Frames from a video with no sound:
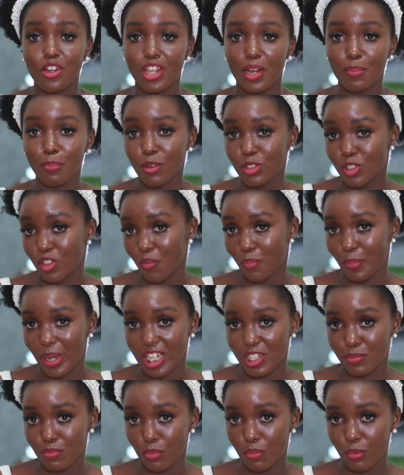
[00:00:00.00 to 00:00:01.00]
know that most
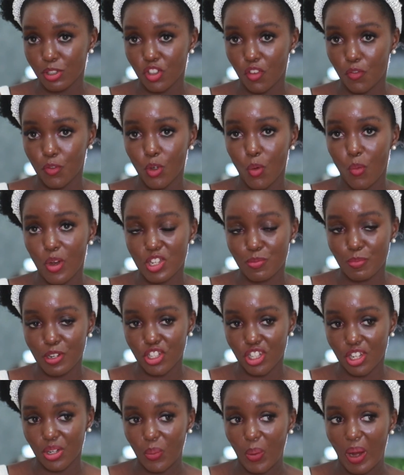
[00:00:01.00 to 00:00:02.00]
of you who watch my
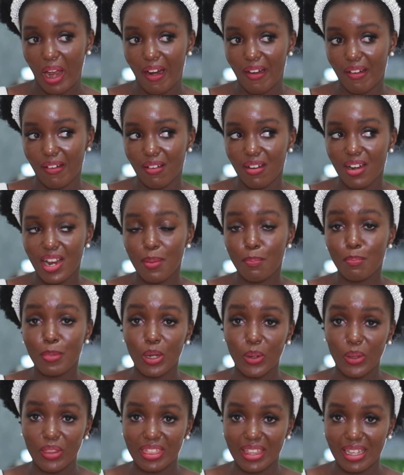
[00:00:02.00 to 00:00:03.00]
channel are
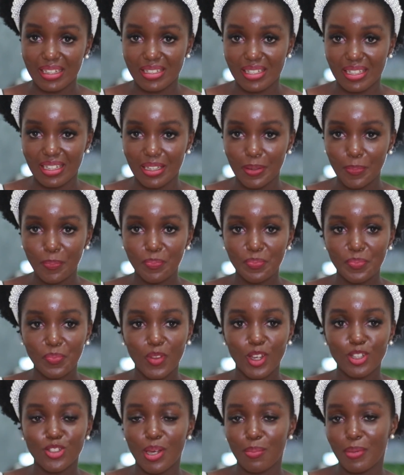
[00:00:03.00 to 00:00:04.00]
below 30,
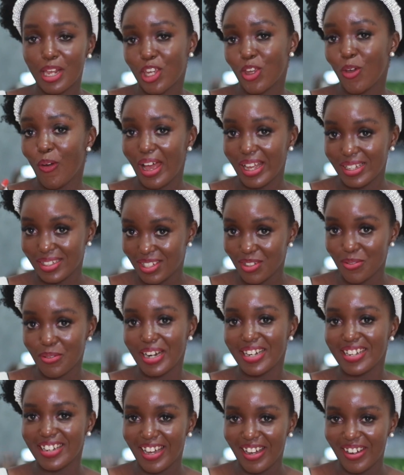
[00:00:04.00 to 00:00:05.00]
so I'm like your auntie
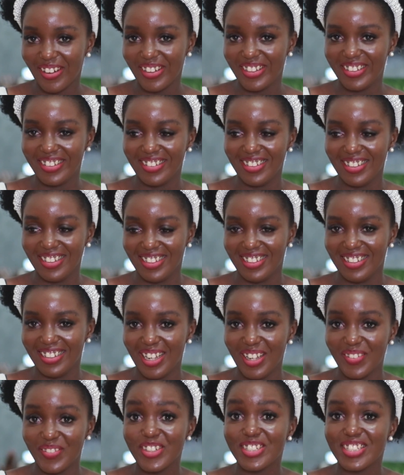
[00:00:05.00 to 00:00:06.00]
right now.
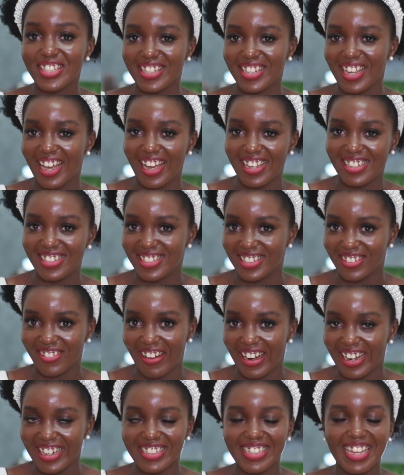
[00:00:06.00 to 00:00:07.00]
I'm a senior auntie,
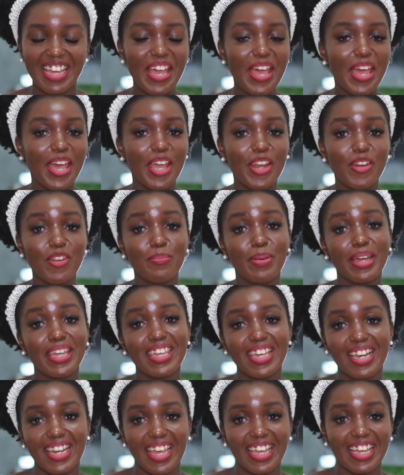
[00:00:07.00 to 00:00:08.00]
right? Anyway,
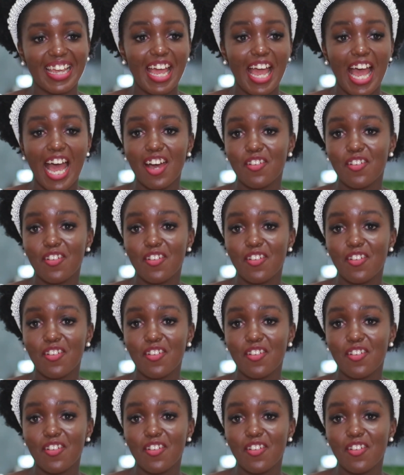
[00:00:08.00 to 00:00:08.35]
but yeah, like,